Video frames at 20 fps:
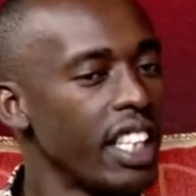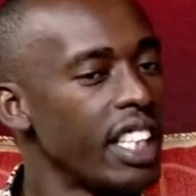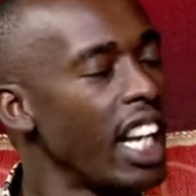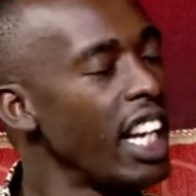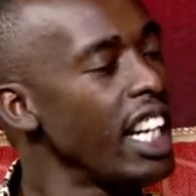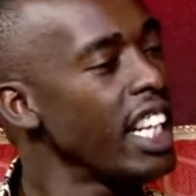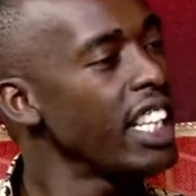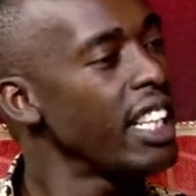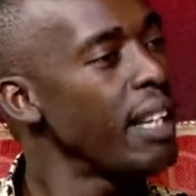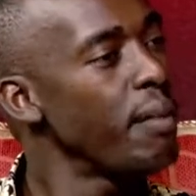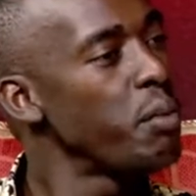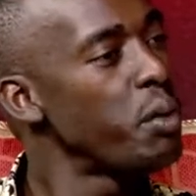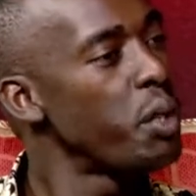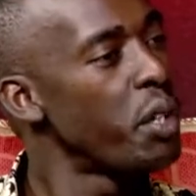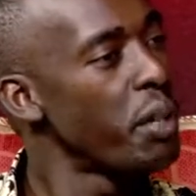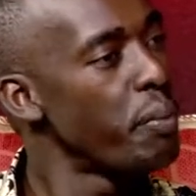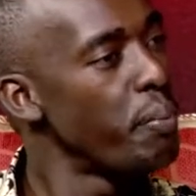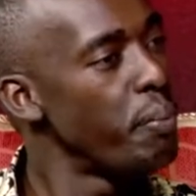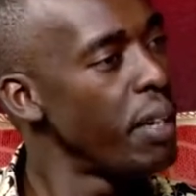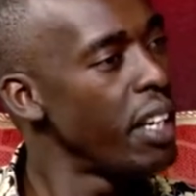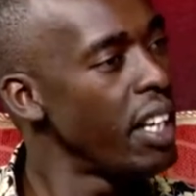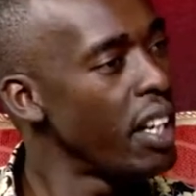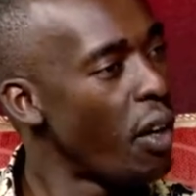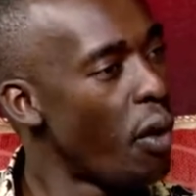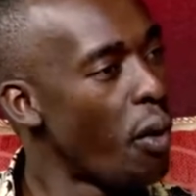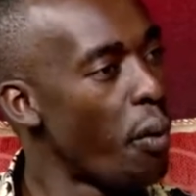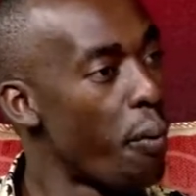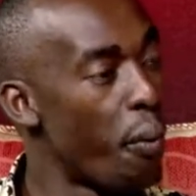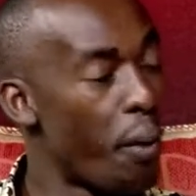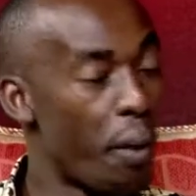telling them to repeat,
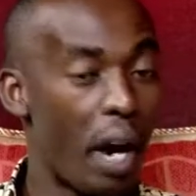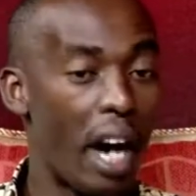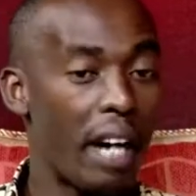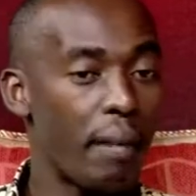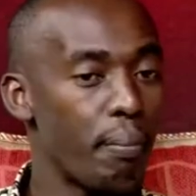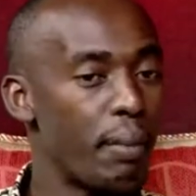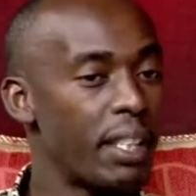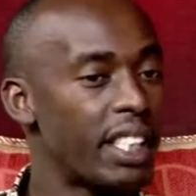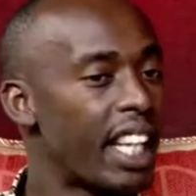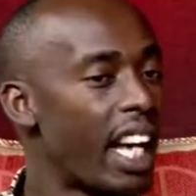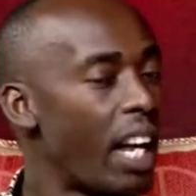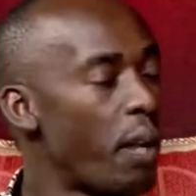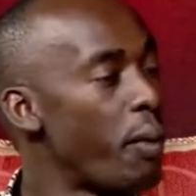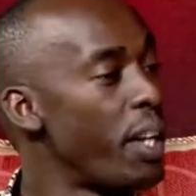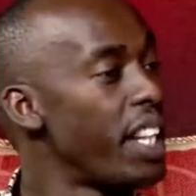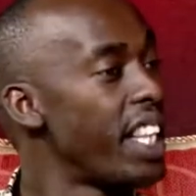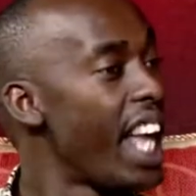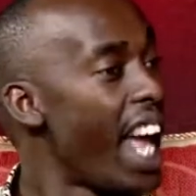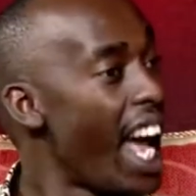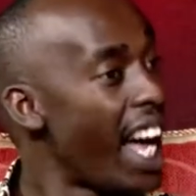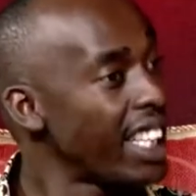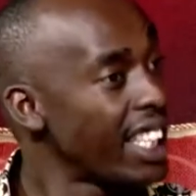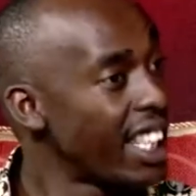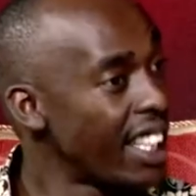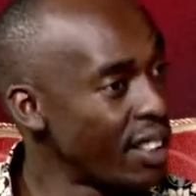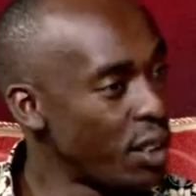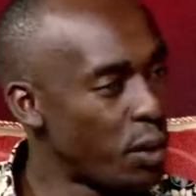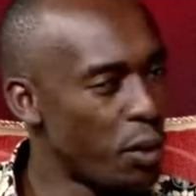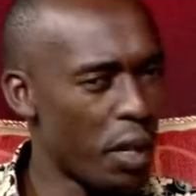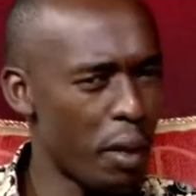or basically when they
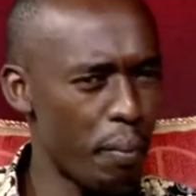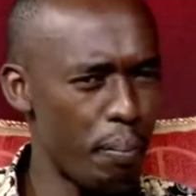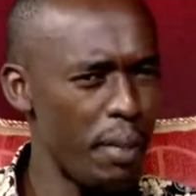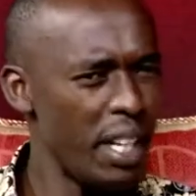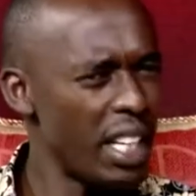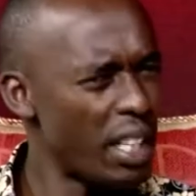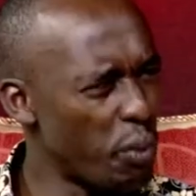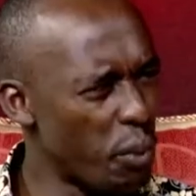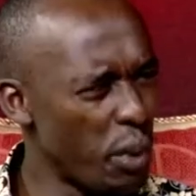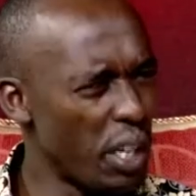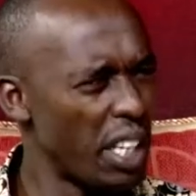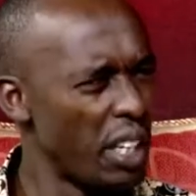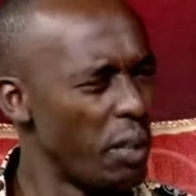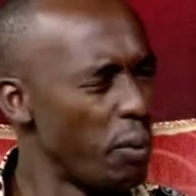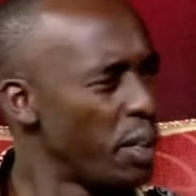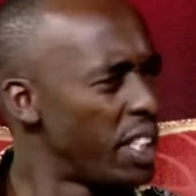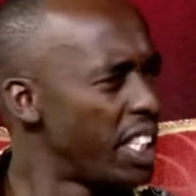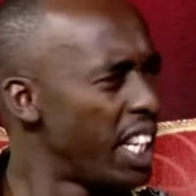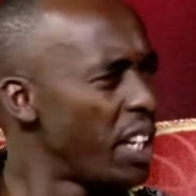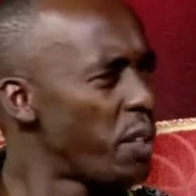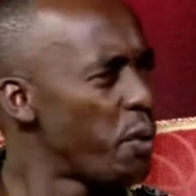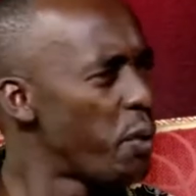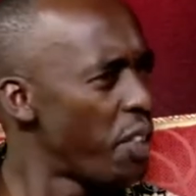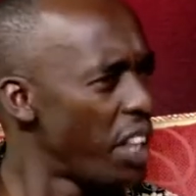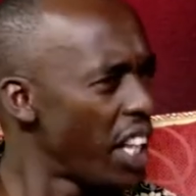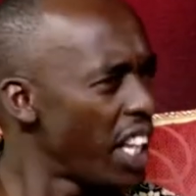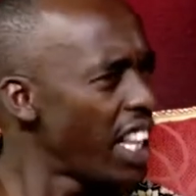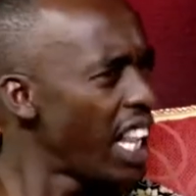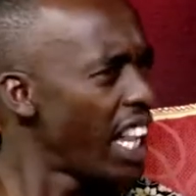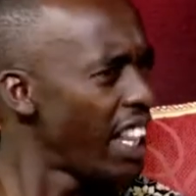ask us to repeat, we tend to
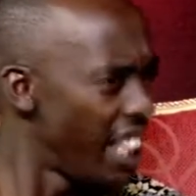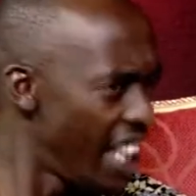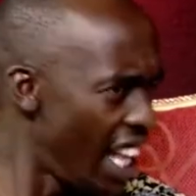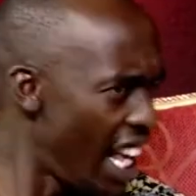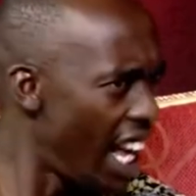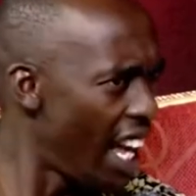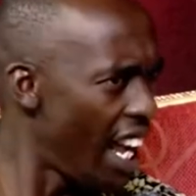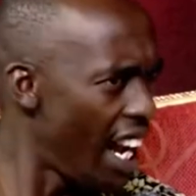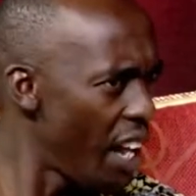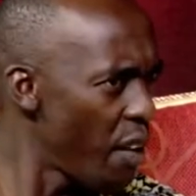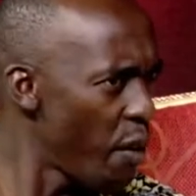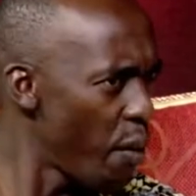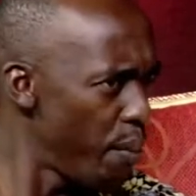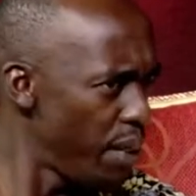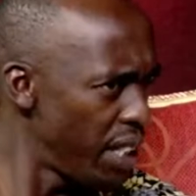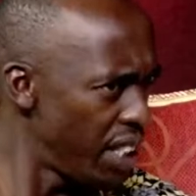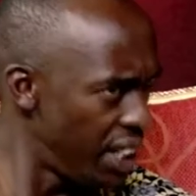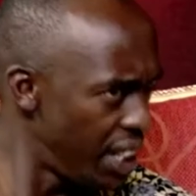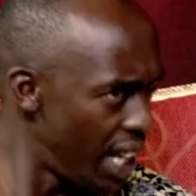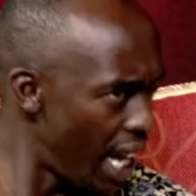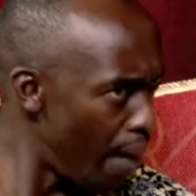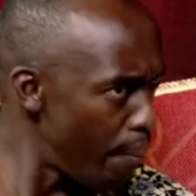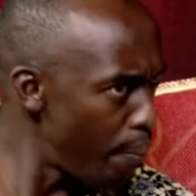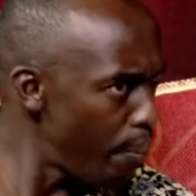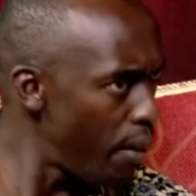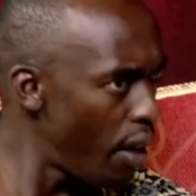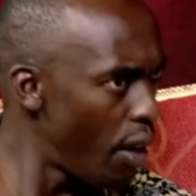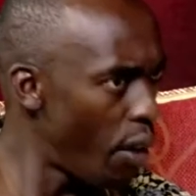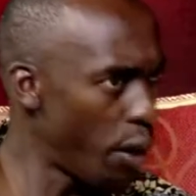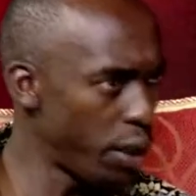think that they are a little bit
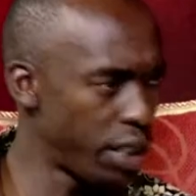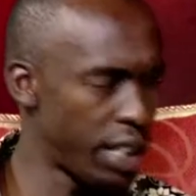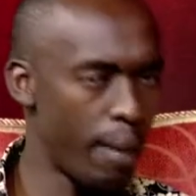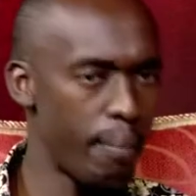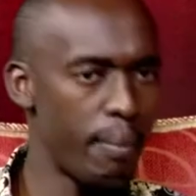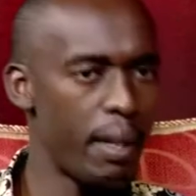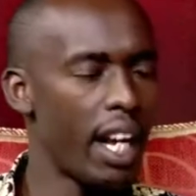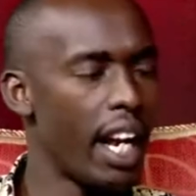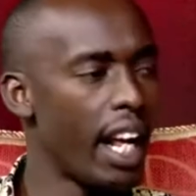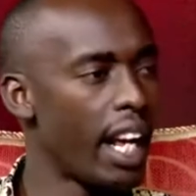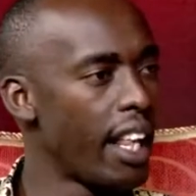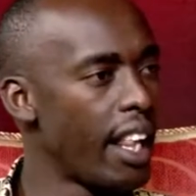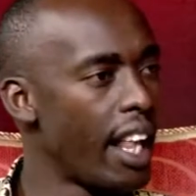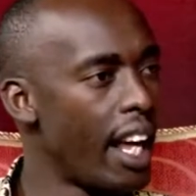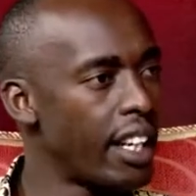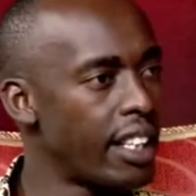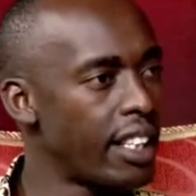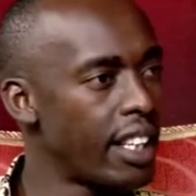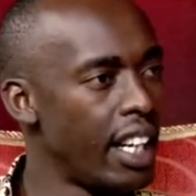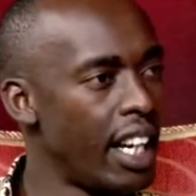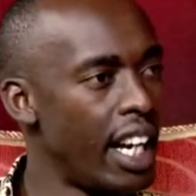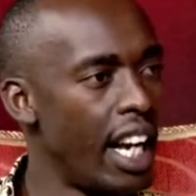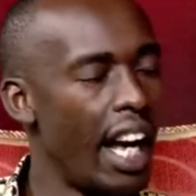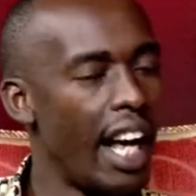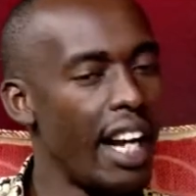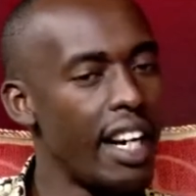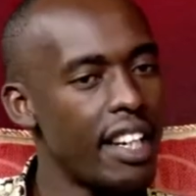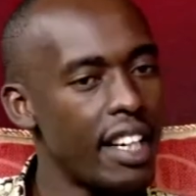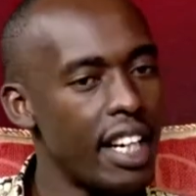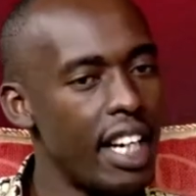dumb, mm-hmm. or something like that.
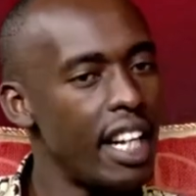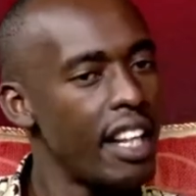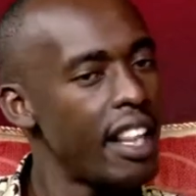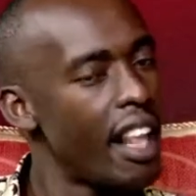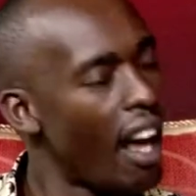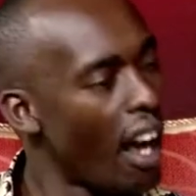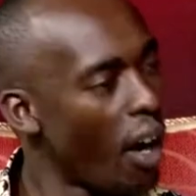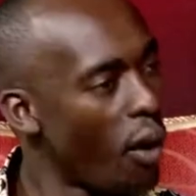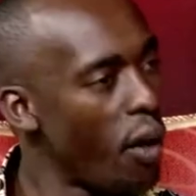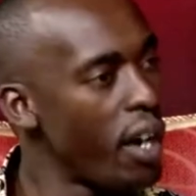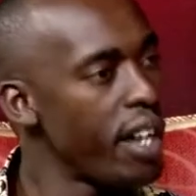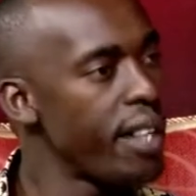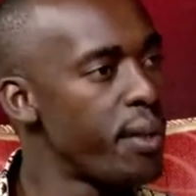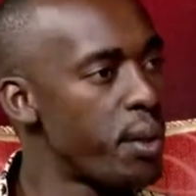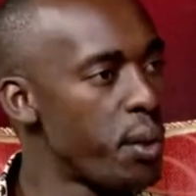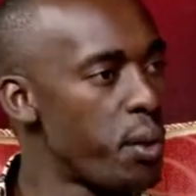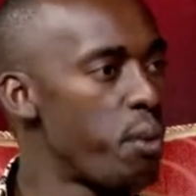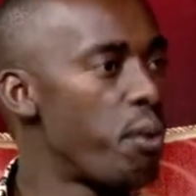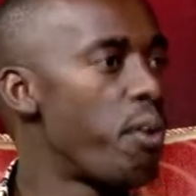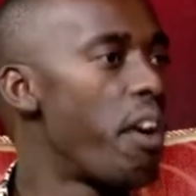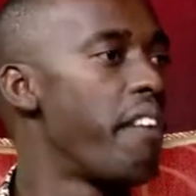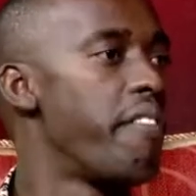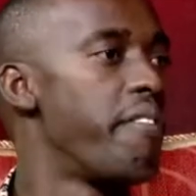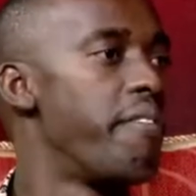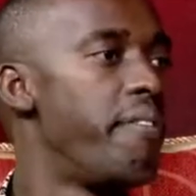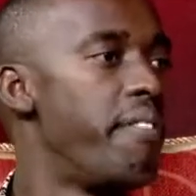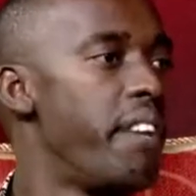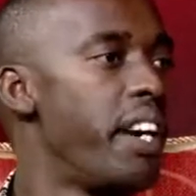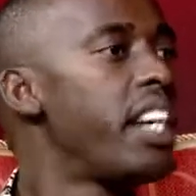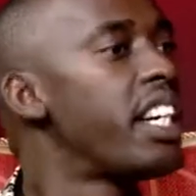And really, they are going through a
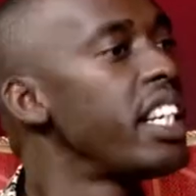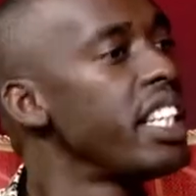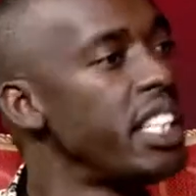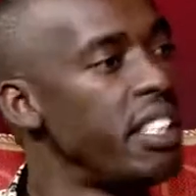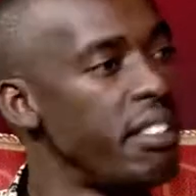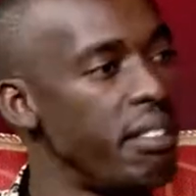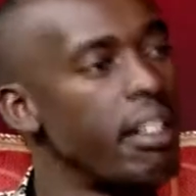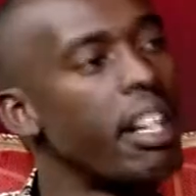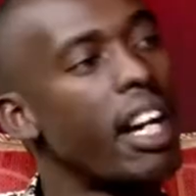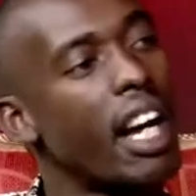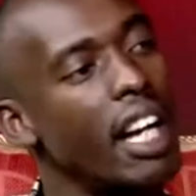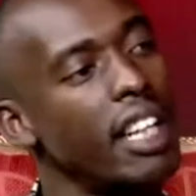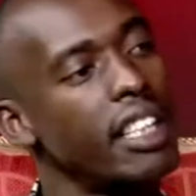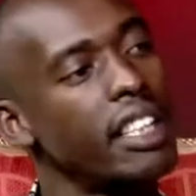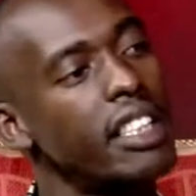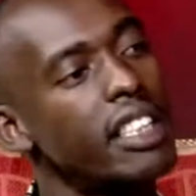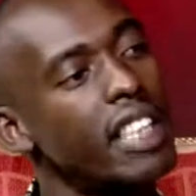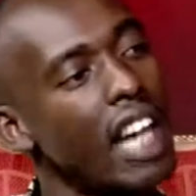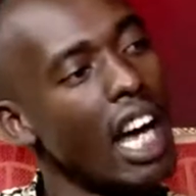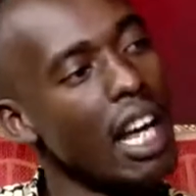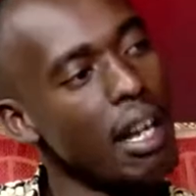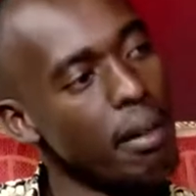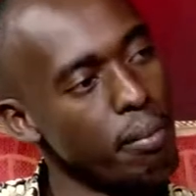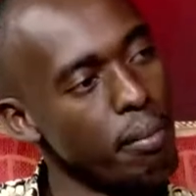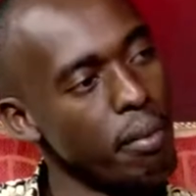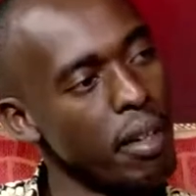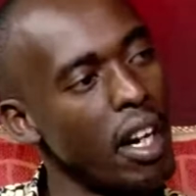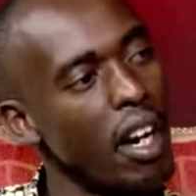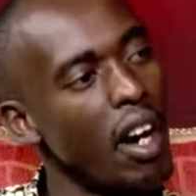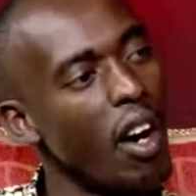very difficult time,
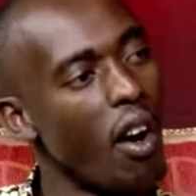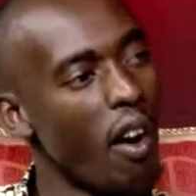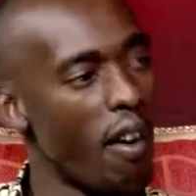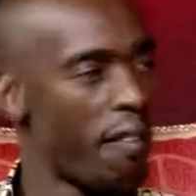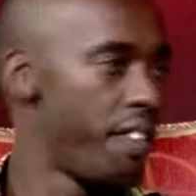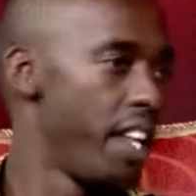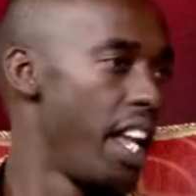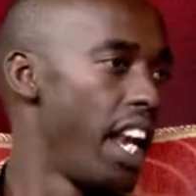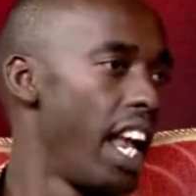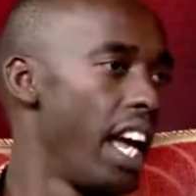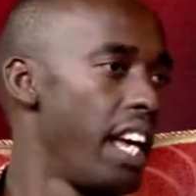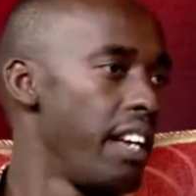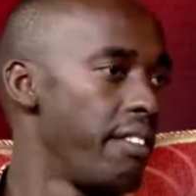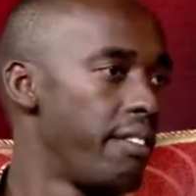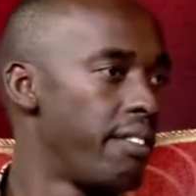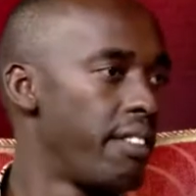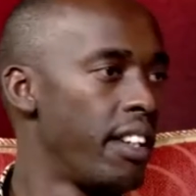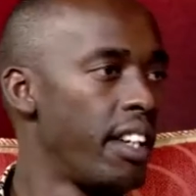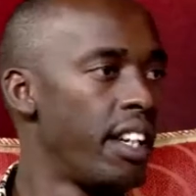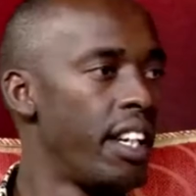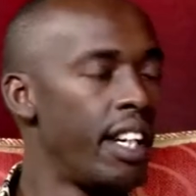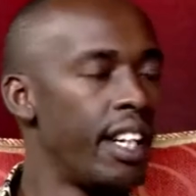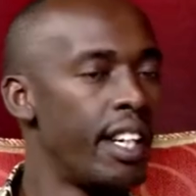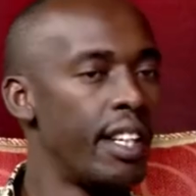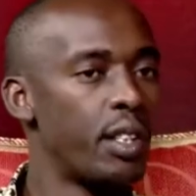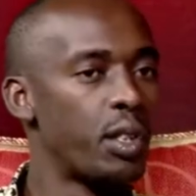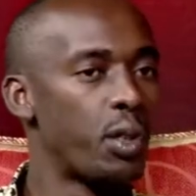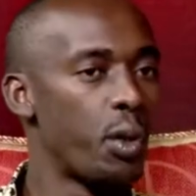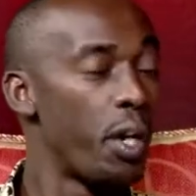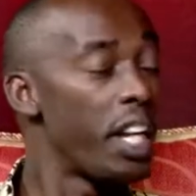mm-hmm. of their
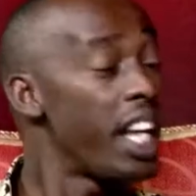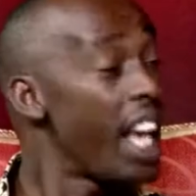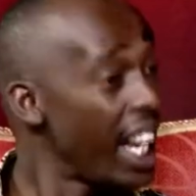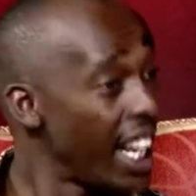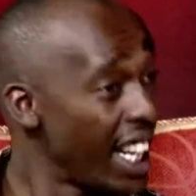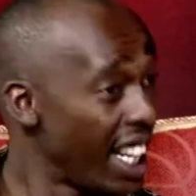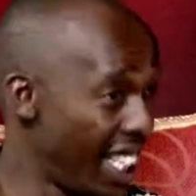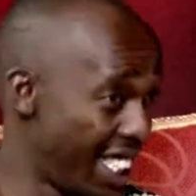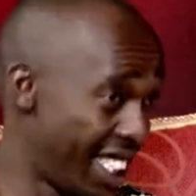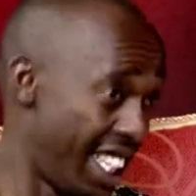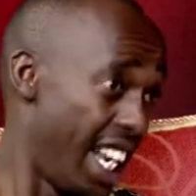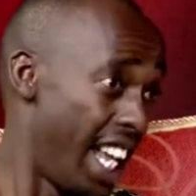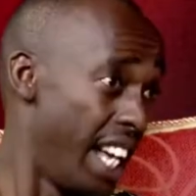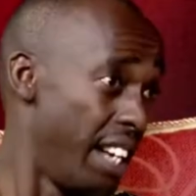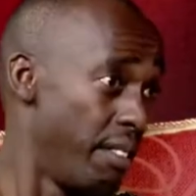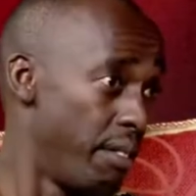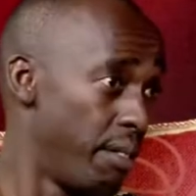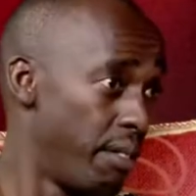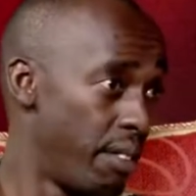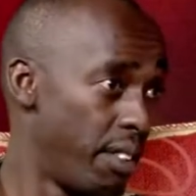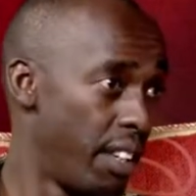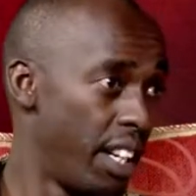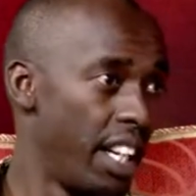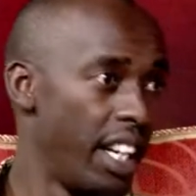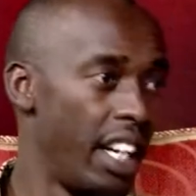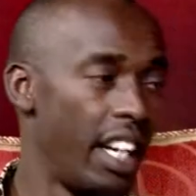life. So hearing is life.